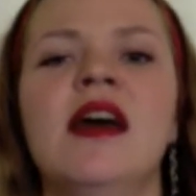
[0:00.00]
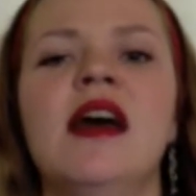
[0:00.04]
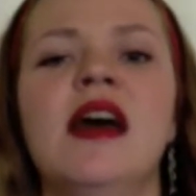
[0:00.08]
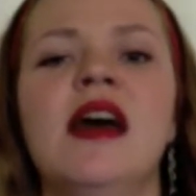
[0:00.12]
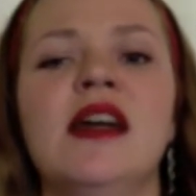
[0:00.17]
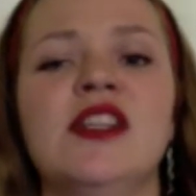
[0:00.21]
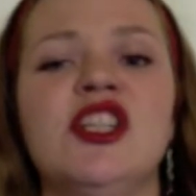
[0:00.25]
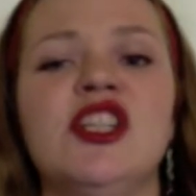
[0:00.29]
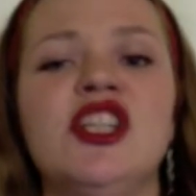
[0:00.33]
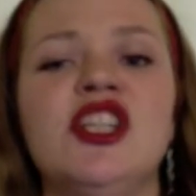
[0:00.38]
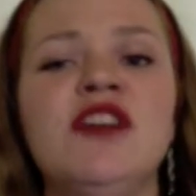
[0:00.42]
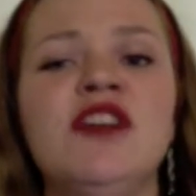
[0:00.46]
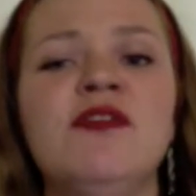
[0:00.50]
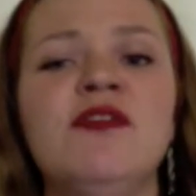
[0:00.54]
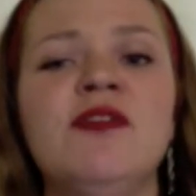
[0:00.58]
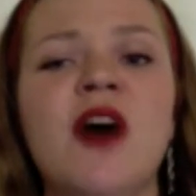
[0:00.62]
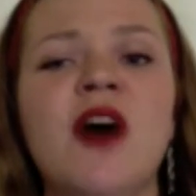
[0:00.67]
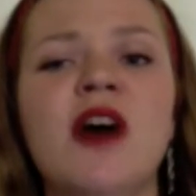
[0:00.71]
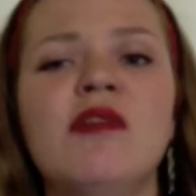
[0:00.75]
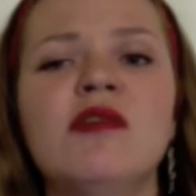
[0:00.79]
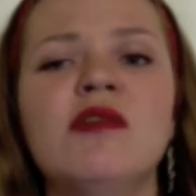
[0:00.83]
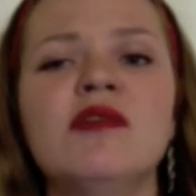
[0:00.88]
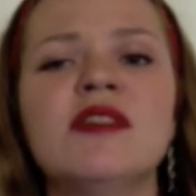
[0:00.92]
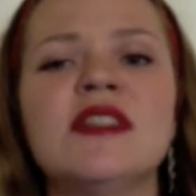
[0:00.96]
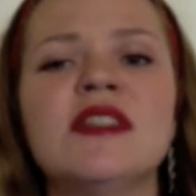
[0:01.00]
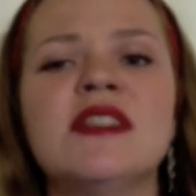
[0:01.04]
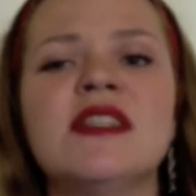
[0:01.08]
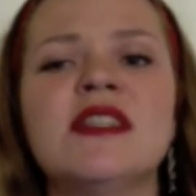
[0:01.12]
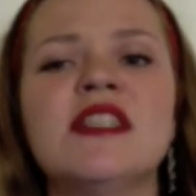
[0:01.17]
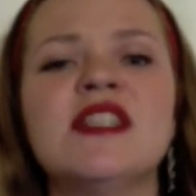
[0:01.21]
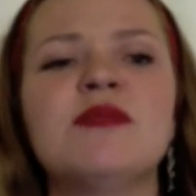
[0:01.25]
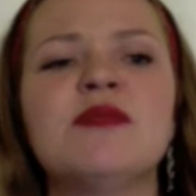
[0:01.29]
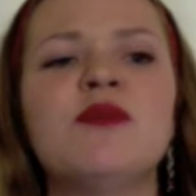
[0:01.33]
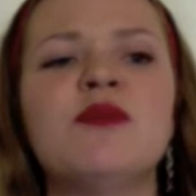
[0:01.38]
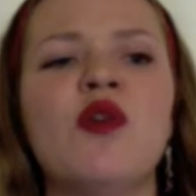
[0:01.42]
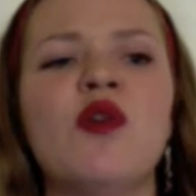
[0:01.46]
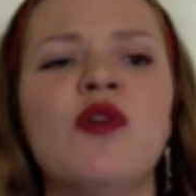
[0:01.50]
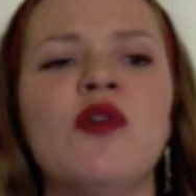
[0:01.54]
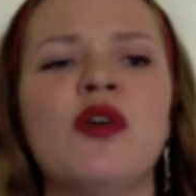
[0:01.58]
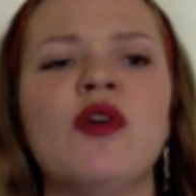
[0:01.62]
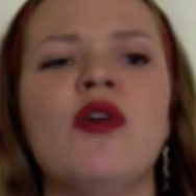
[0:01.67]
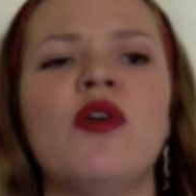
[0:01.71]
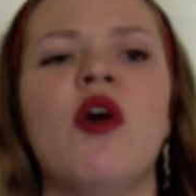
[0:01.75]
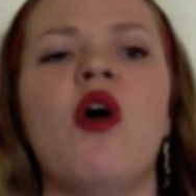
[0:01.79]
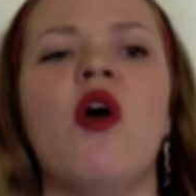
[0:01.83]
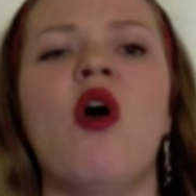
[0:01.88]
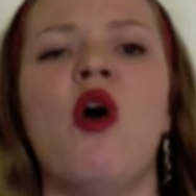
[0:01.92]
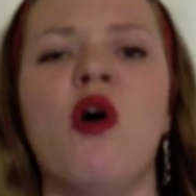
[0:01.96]
and she follows this
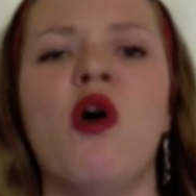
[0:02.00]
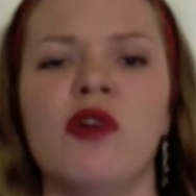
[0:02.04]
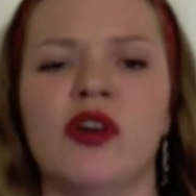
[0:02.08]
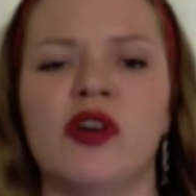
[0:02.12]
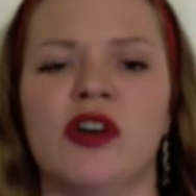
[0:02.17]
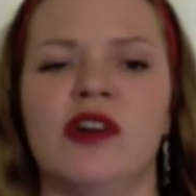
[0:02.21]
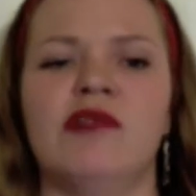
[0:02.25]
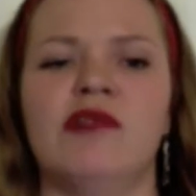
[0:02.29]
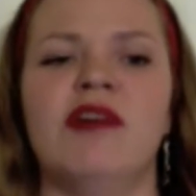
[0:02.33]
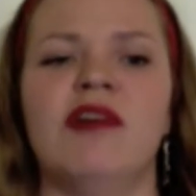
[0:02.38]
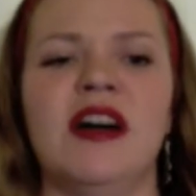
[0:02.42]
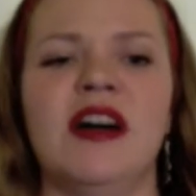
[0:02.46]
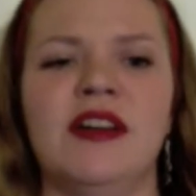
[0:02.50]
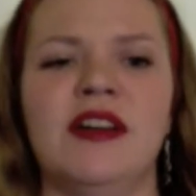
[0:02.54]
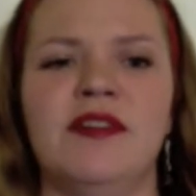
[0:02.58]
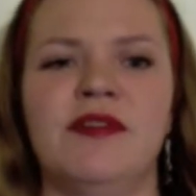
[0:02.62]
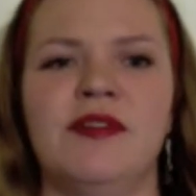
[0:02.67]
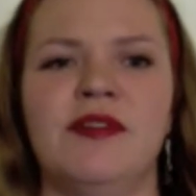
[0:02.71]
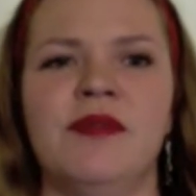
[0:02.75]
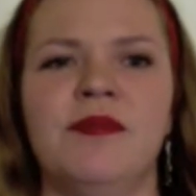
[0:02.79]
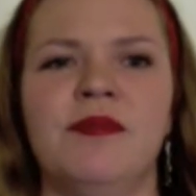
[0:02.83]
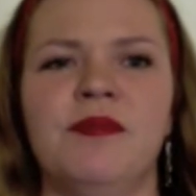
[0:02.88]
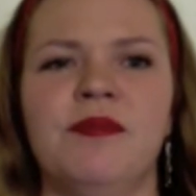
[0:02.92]
motto all her life.